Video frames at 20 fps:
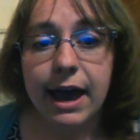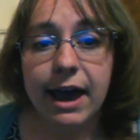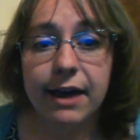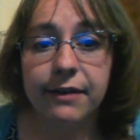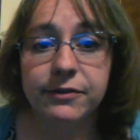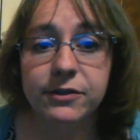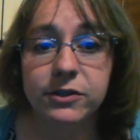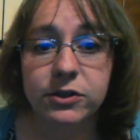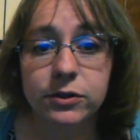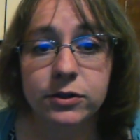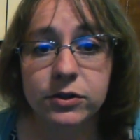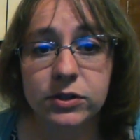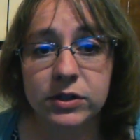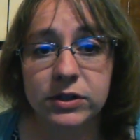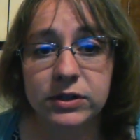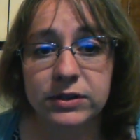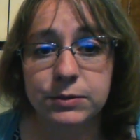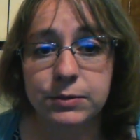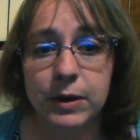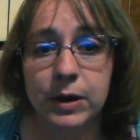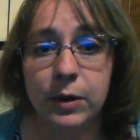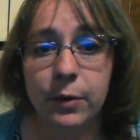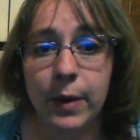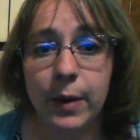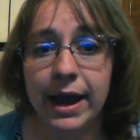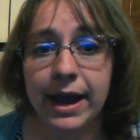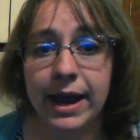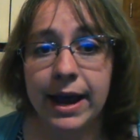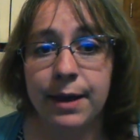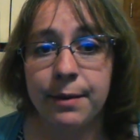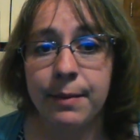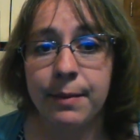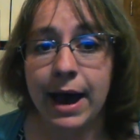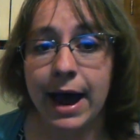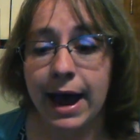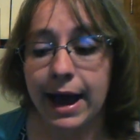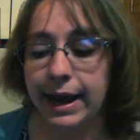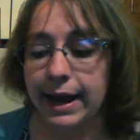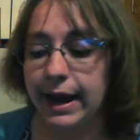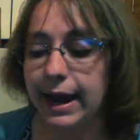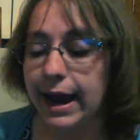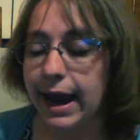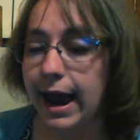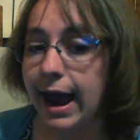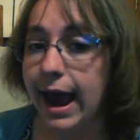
If 2 students went away, am I